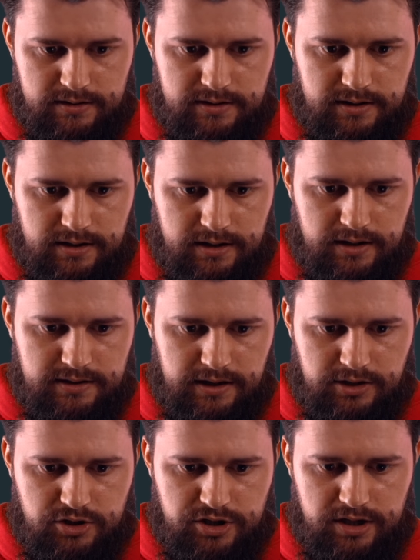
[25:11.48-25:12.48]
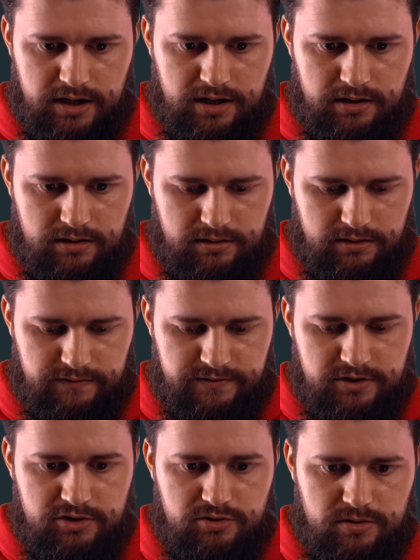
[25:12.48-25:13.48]
done is a chain of
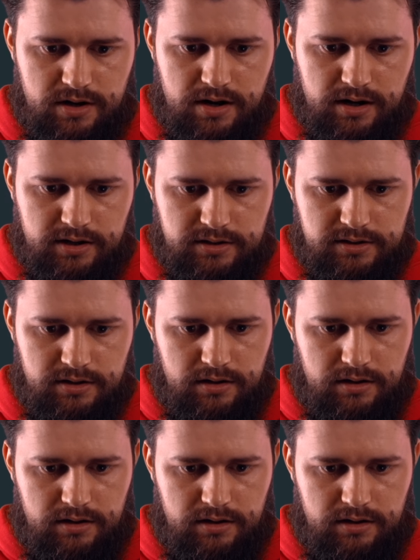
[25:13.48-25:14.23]
struct,